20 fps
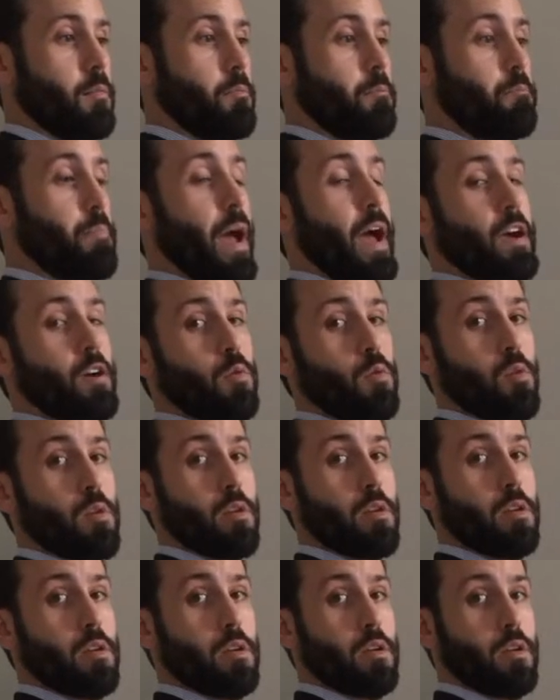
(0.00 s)

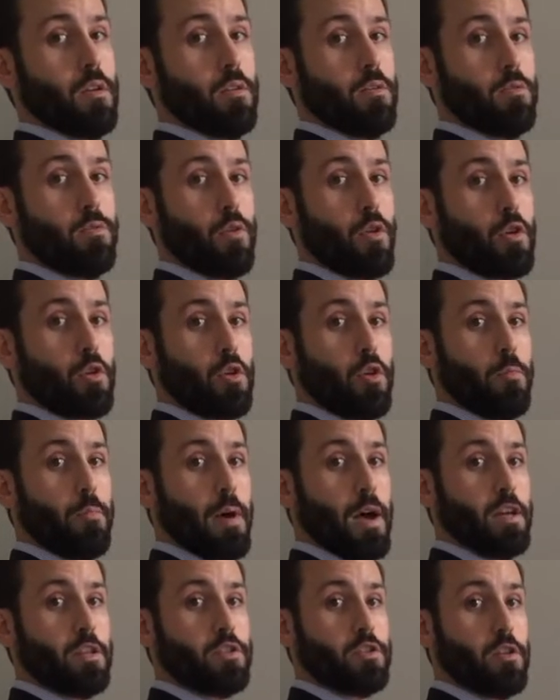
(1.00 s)
backward vertical
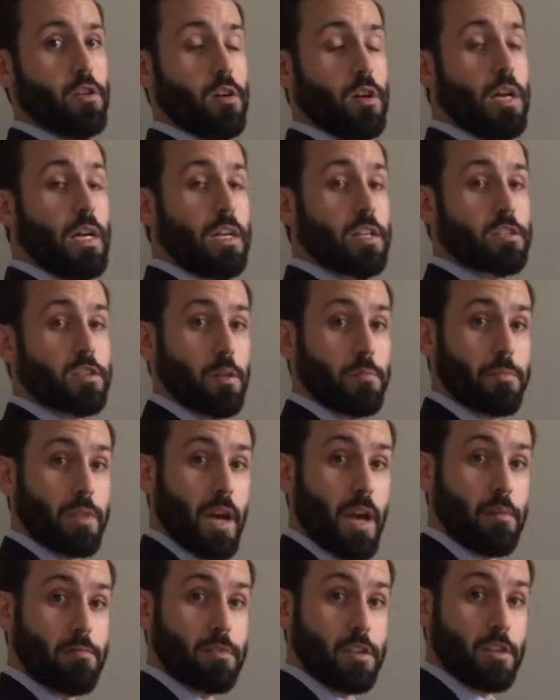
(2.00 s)
posture.
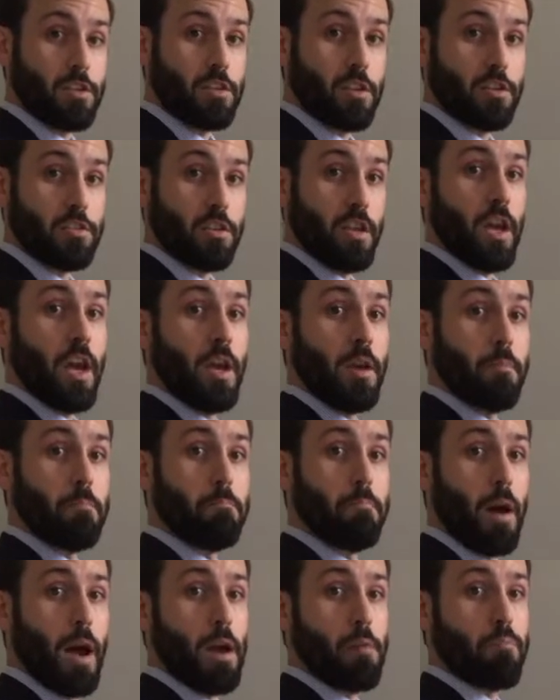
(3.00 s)
Sometimes that's just a
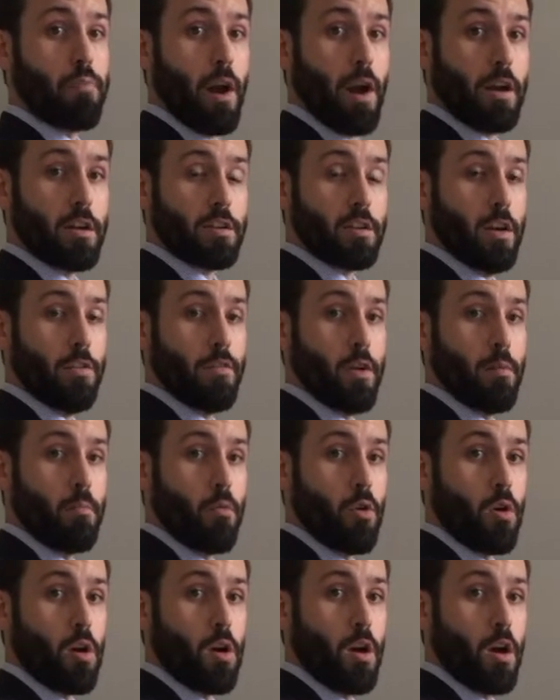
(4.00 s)
byproduct of a
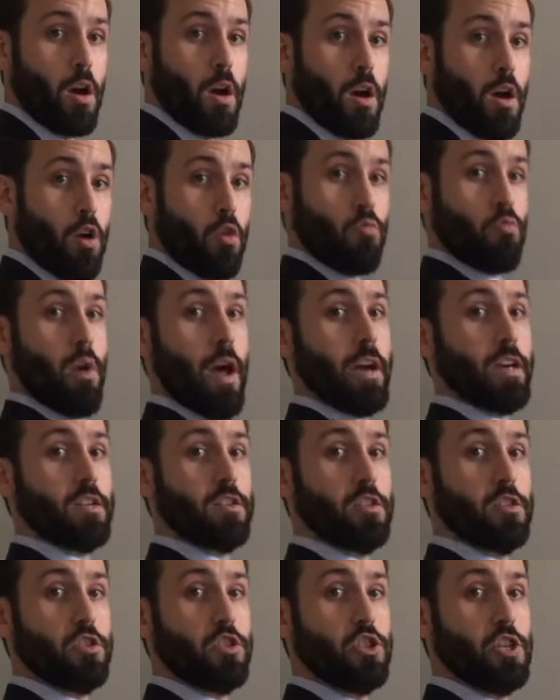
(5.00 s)
more
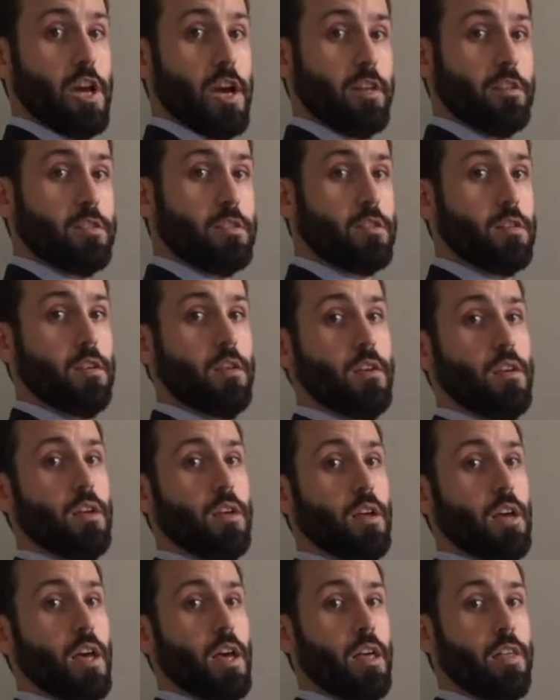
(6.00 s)
erect chest
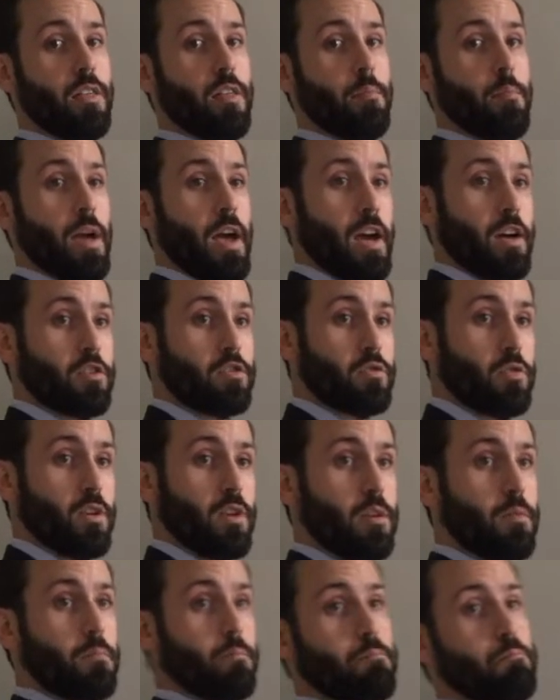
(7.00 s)
and them
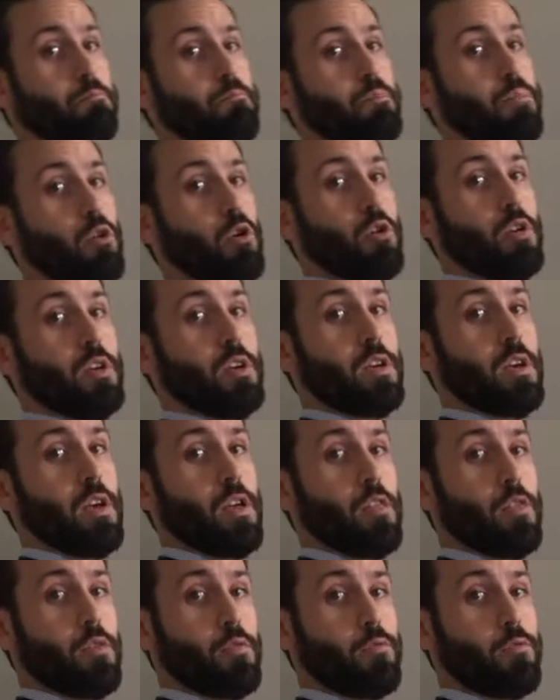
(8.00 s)
actually pulling
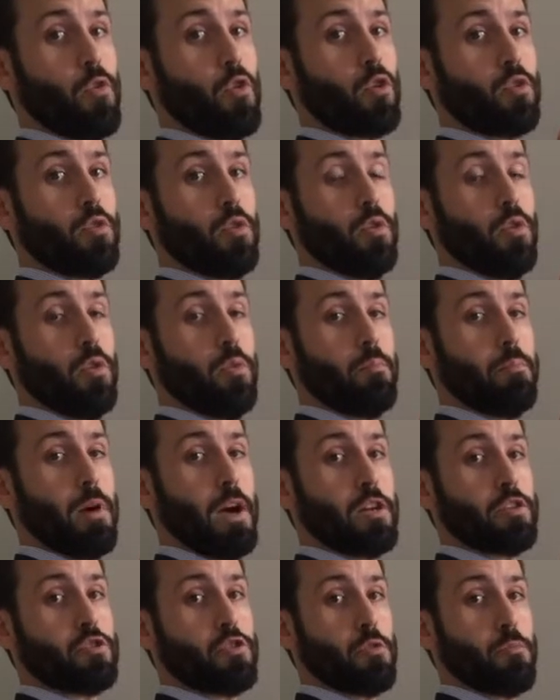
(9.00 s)
their vertical
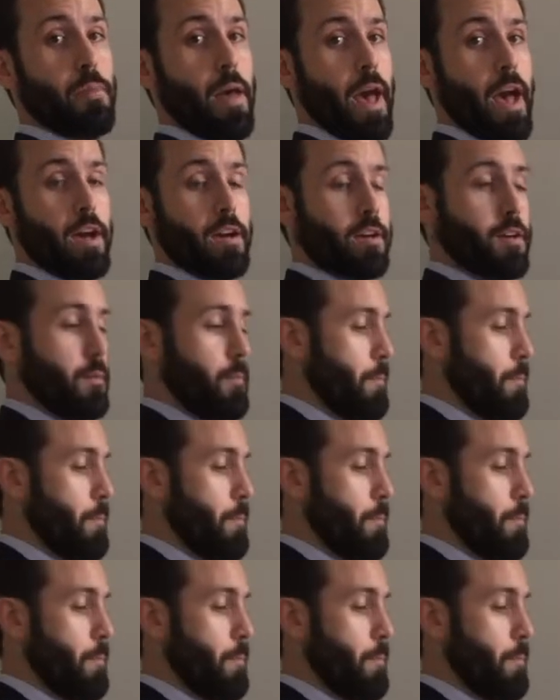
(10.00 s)
posture back.